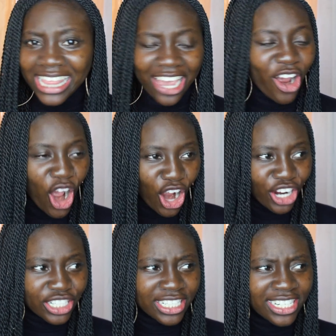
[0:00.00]
There
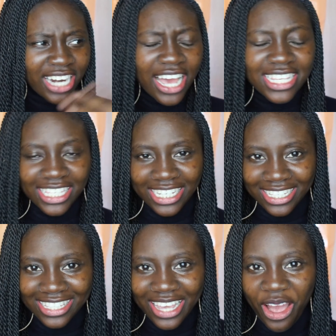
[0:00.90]
are
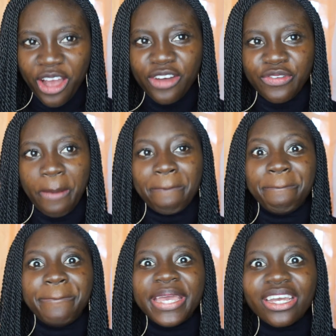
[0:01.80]
dozens of
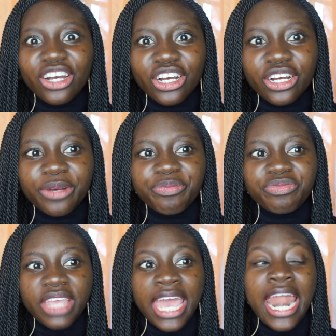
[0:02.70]
bigger,
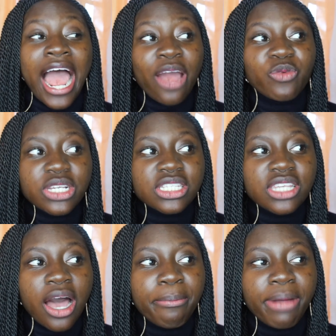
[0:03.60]
and I
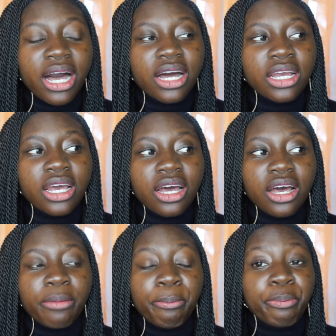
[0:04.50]
was among
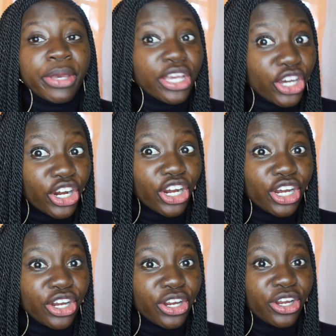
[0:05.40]

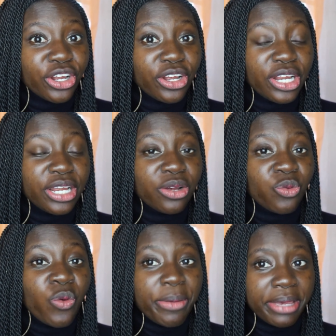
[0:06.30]
bigger
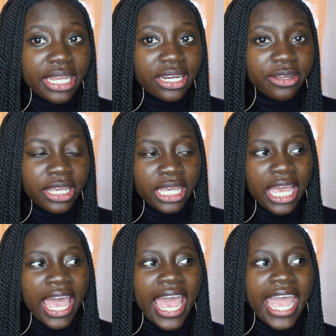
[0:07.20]
women
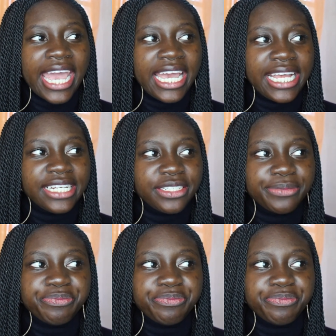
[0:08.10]
and